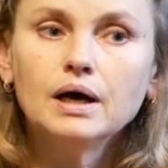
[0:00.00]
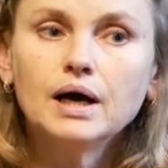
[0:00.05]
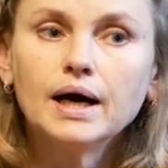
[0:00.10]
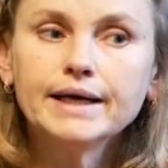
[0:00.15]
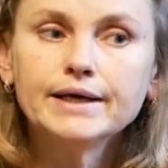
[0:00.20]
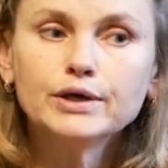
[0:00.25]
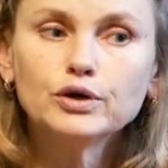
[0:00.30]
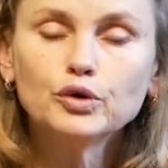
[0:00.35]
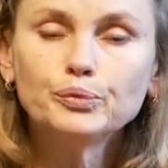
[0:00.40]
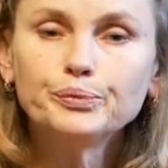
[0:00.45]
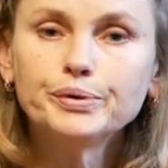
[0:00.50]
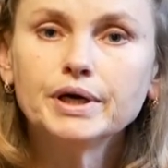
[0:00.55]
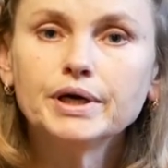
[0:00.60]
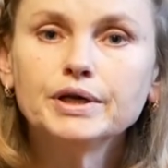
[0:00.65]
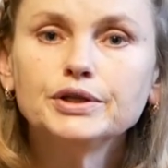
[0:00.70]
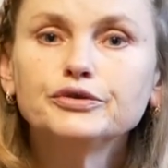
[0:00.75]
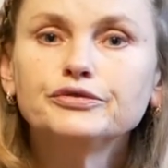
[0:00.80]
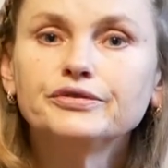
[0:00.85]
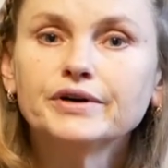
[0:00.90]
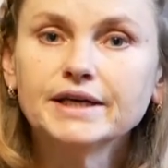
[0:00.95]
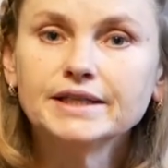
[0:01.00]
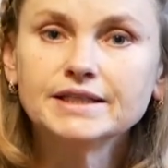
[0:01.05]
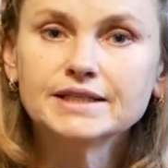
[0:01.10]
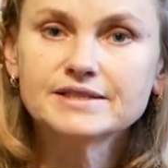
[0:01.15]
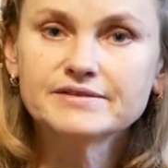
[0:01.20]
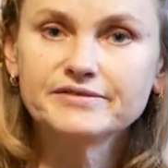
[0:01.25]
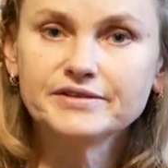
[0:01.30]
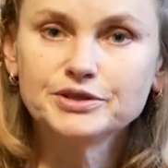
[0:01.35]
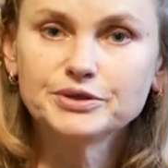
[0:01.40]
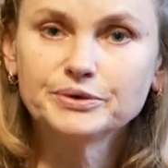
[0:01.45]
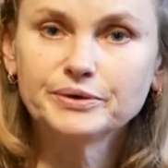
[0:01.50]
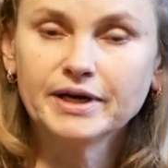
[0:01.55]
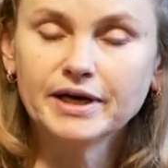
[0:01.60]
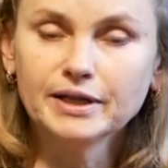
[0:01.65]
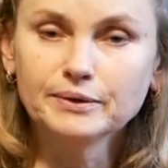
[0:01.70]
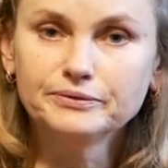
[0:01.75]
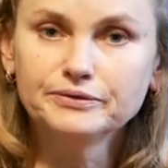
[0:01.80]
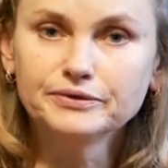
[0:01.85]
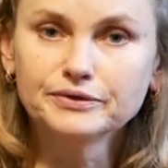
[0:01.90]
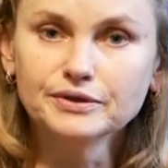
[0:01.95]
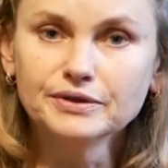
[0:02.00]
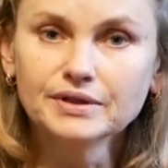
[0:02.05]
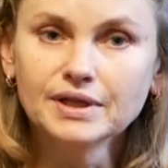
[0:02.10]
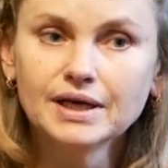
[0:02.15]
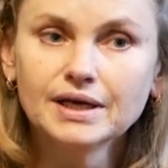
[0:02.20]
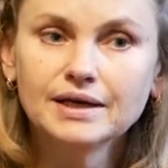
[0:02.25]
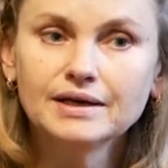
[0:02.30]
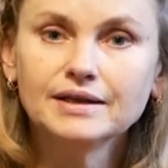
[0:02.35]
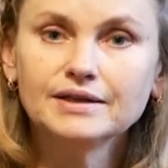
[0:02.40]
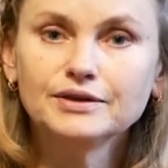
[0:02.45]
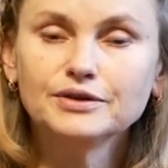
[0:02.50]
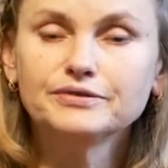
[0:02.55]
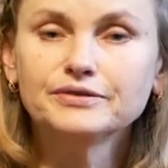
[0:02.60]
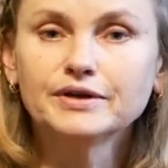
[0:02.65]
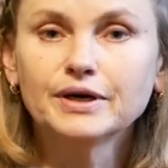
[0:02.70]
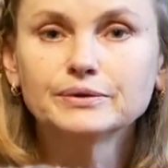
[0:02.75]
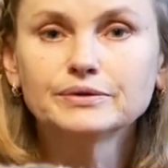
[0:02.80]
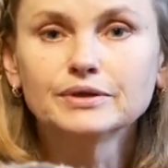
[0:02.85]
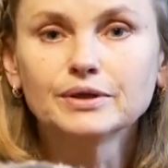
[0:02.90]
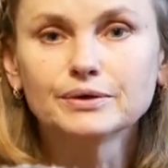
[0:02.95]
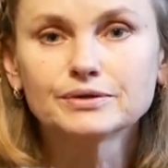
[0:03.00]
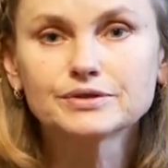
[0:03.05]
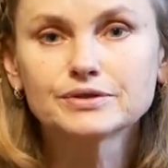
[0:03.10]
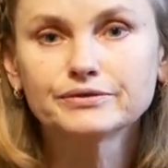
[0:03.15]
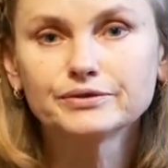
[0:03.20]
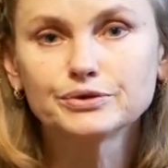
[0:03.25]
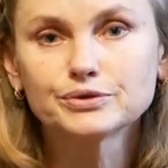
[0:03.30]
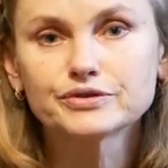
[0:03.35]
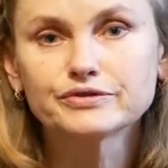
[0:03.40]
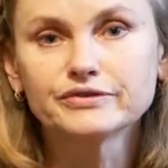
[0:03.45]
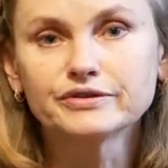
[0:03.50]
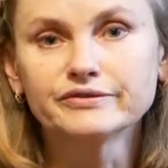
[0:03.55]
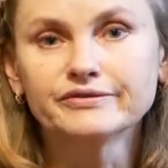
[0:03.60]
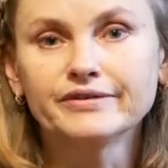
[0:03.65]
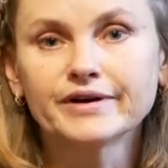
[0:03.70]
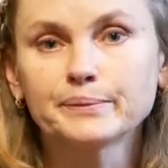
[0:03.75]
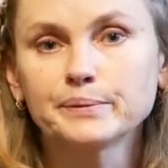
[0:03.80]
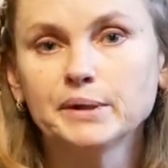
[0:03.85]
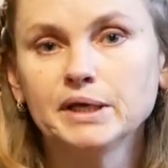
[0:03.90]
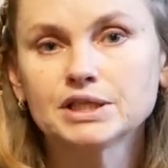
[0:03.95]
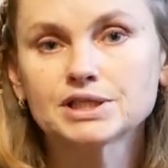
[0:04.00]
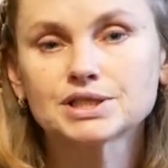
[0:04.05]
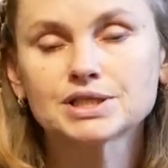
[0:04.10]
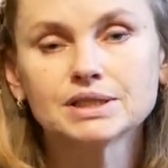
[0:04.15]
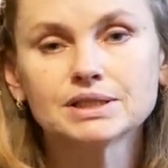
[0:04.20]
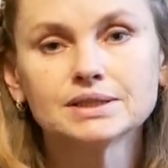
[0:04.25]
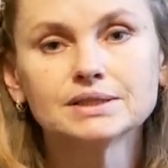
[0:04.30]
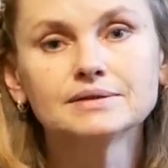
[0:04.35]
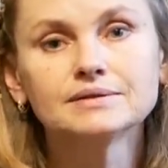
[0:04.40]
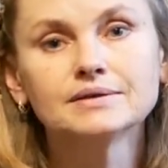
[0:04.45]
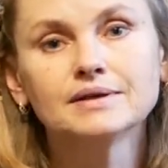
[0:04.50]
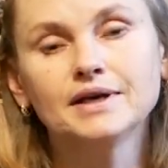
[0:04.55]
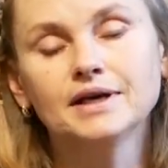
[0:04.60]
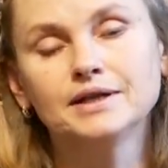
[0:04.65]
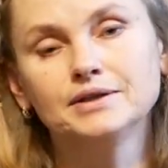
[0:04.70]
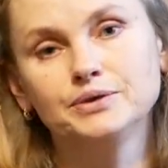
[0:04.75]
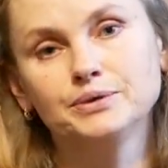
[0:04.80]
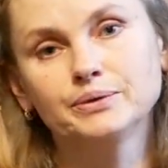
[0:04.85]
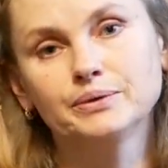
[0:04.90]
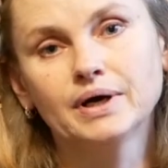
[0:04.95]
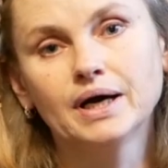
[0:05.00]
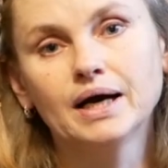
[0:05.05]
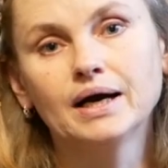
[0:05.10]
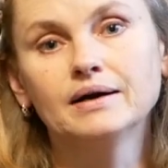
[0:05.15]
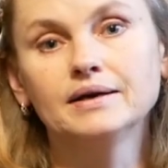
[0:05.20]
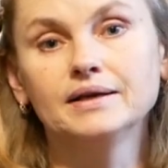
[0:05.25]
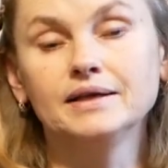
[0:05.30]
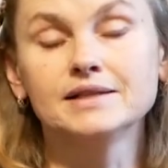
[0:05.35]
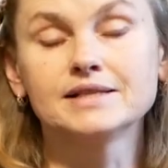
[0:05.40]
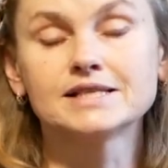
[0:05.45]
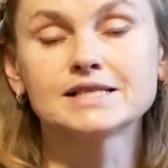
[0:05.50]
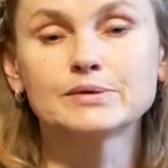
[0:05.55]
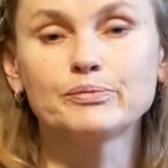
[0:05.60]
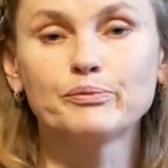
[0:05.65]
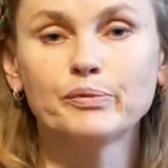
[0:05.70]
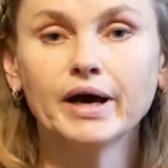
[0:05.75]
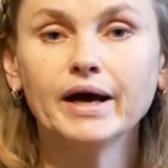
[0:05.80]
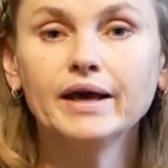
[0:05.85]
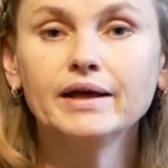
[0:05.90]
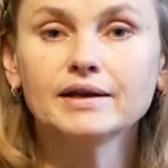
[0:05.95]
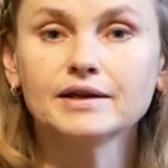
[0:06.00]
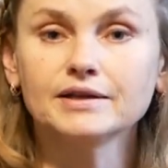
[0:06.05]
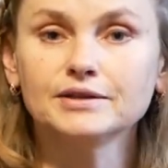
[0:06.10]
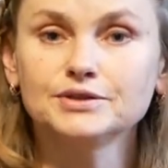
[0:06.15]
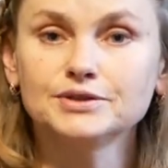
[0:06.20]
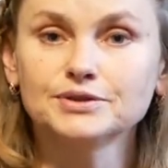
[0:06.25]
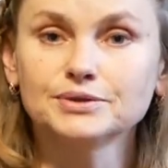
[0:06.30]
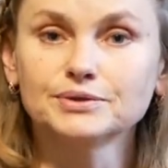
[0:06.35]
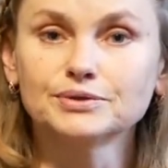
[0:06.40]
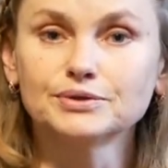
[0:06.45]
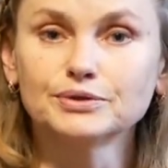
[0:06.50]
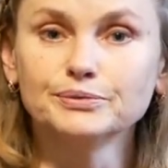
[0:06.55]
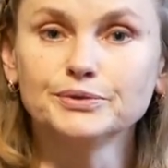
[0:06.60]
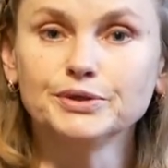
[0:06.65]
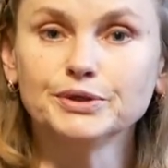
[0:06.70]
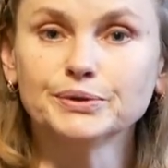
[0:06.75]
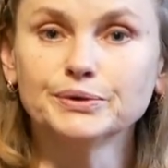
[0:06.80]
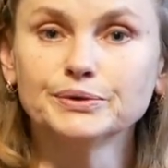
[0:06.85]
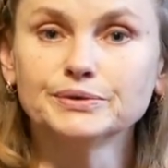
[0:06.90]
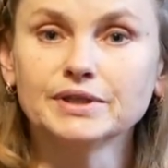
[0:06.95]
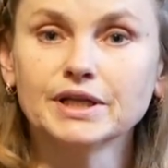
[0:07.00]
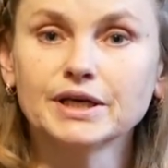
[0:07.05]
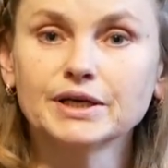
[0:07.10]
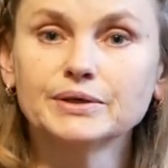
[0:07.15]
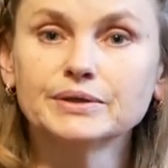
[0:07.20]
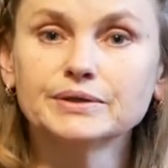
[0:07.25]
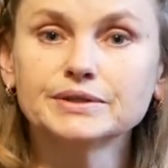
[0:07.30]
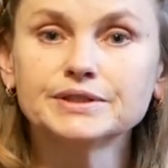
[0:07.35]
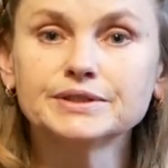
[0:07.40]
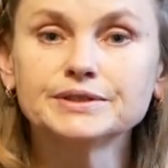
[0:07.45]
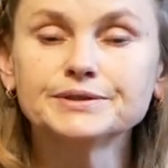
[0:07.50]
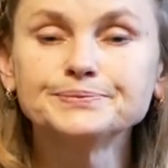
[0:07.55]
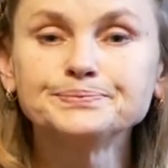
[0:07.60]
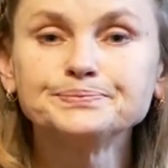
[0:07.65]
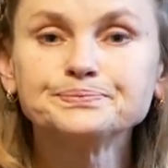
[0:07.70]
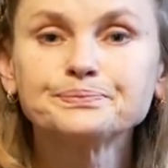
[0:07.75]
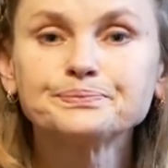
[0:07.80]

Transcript: I hope you find this video helpful and you found lots of useful information and you are inspired to groom your own Lagotto.